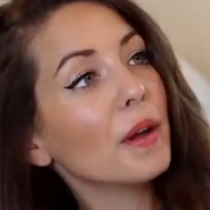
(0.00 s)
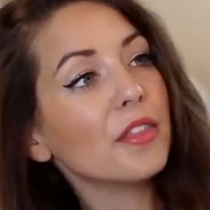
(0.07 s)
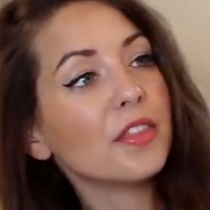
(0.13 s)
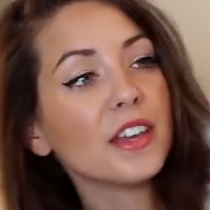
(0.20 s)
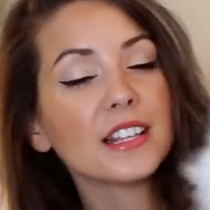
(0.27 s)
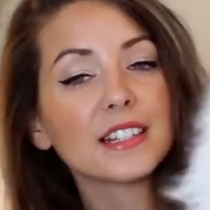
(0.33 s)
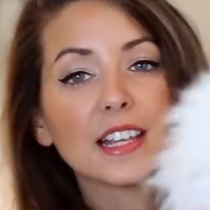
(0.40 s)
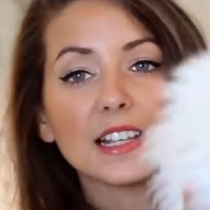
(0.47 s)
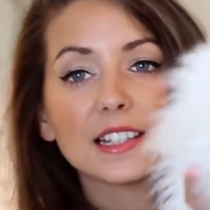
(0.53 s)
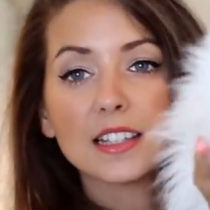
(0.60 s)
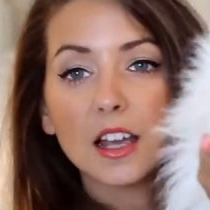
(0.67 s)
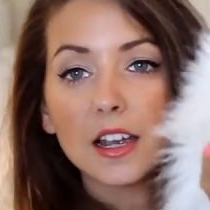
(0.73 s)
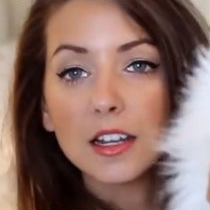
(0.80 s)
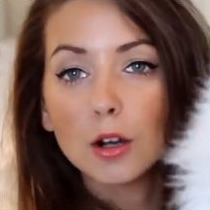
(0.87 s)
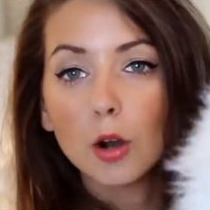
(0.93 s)
But this
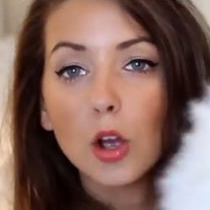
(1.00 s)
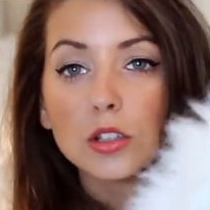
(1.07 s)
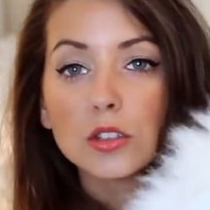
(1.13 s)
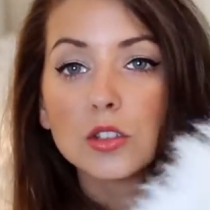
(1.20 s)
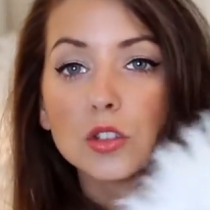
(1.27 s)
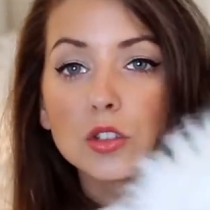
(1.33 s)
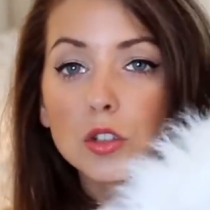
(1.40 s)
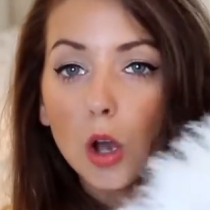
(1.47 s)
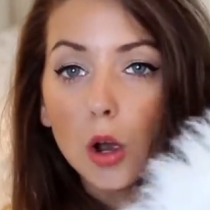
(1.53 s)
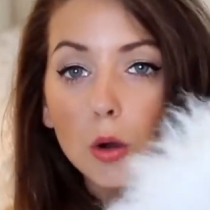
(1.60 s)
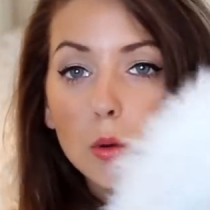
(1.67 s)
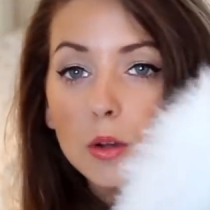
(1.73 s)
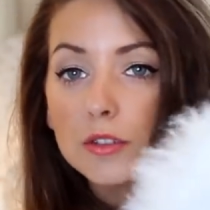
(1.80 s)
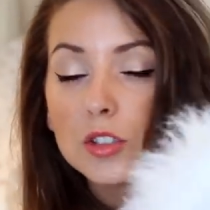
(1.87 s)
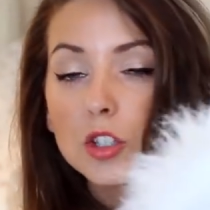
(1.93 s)
is like
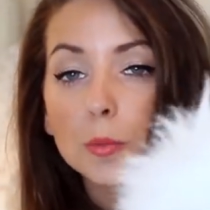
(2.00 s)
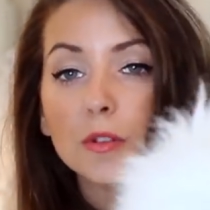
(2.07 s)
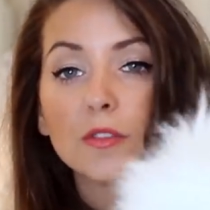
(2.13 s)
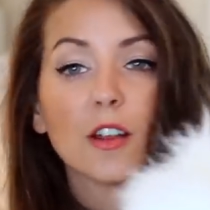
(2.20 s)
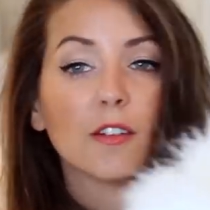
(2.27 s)
so super